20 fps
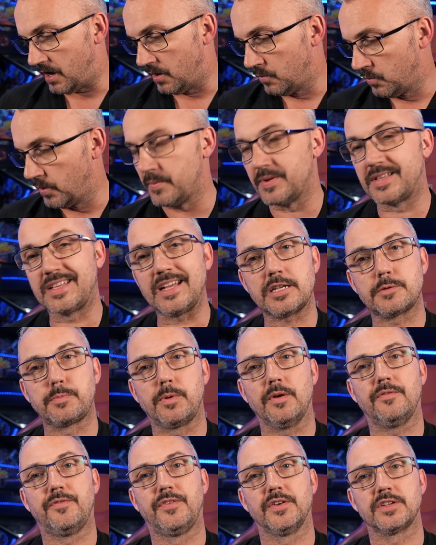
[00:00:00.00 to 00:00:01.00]
We were
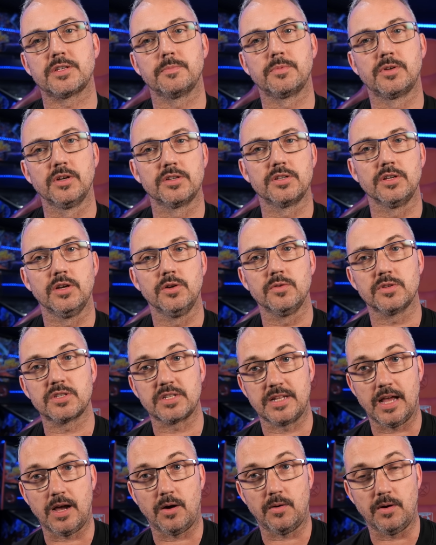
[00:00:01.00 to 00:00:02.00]
desperate for some good
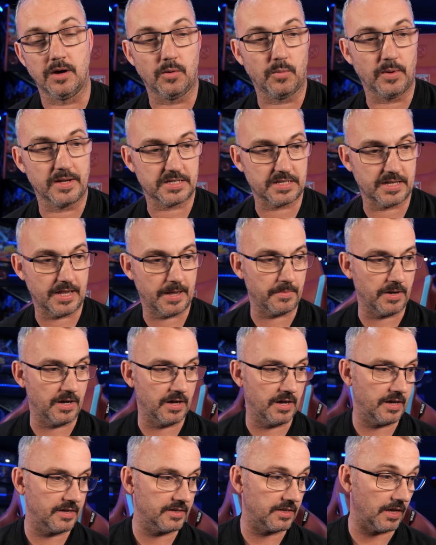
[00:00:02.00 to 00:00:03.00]
news now at West Ham.
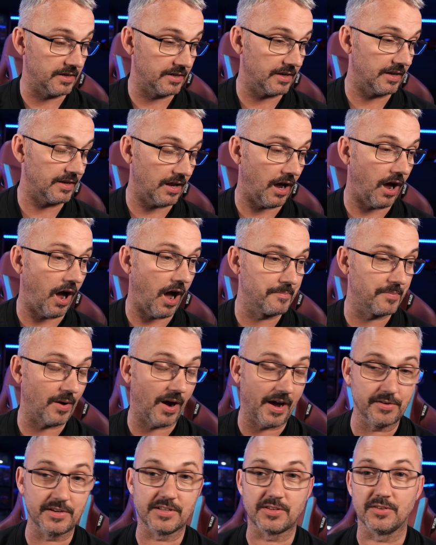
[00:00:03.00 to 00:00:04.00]
And and I'm
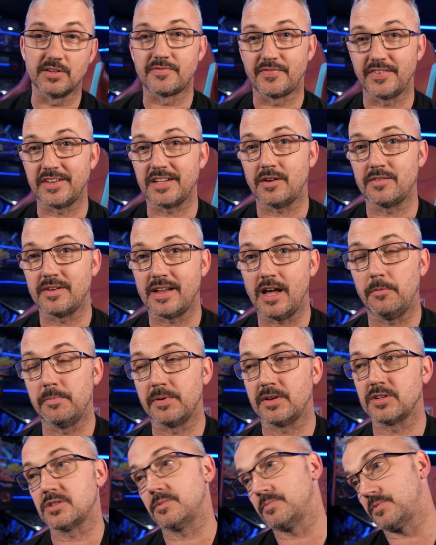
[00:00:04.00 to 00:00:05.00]
I only doing this video now
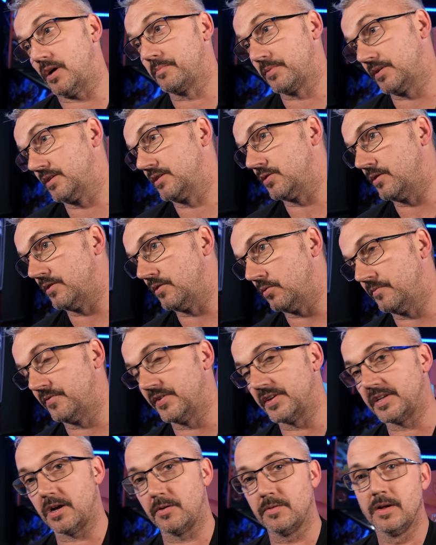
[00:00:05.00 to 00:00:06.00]
because I'm, I'm going to do a little
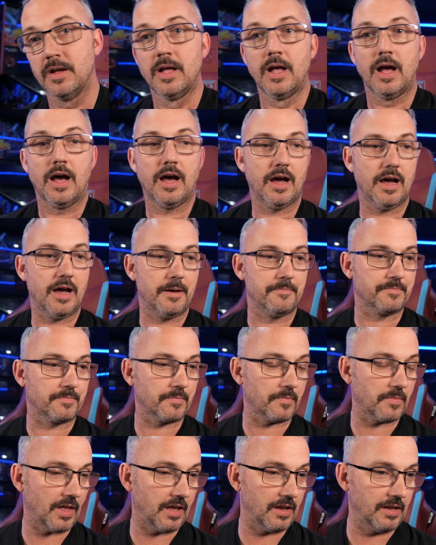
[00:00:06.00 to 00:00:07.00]
video
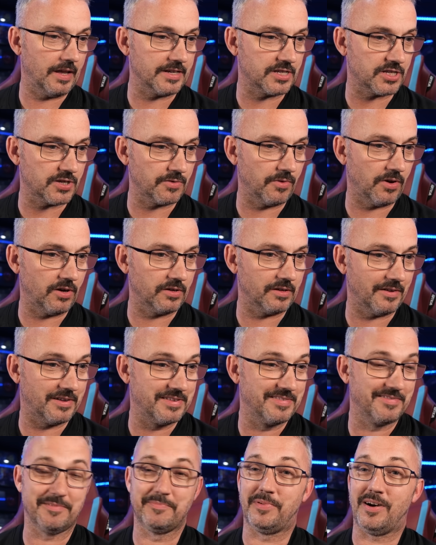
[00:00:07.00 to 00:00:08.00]
um, later on,
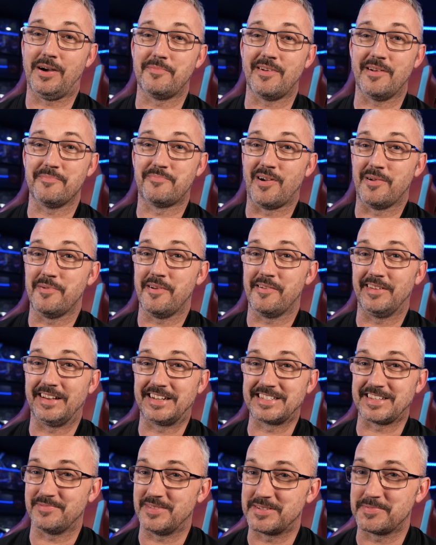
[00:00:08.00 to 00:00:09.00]
primarily
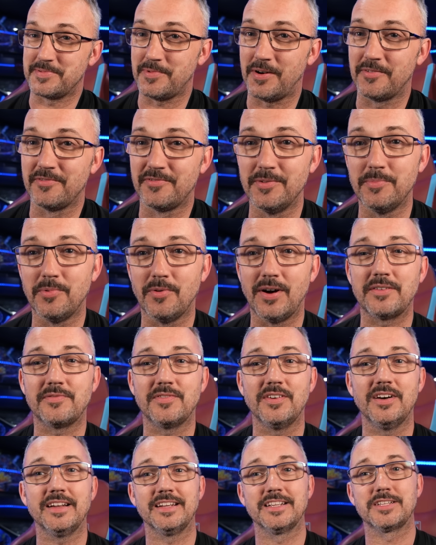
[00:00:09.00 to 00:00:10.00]
because I've missed me one football
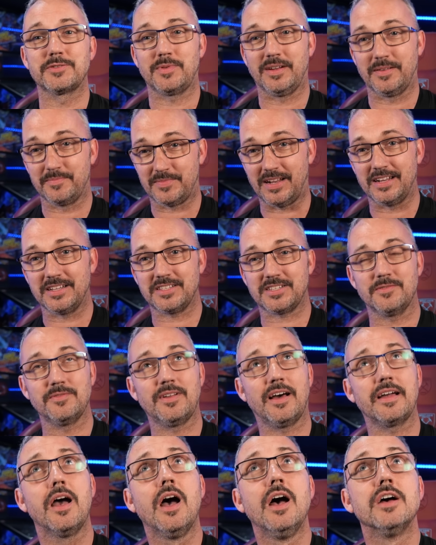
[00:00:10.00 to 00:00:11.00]
advert, and this one I've done it too
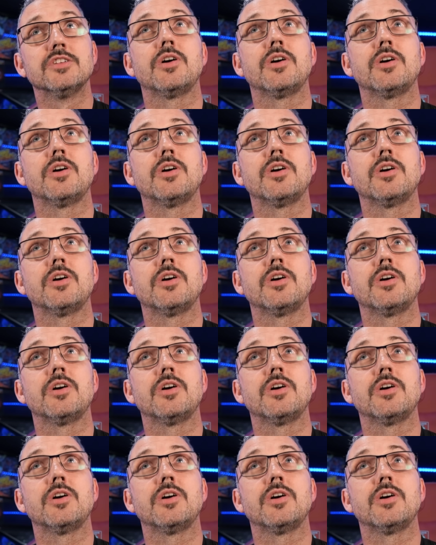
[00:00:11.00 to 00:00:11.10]
late.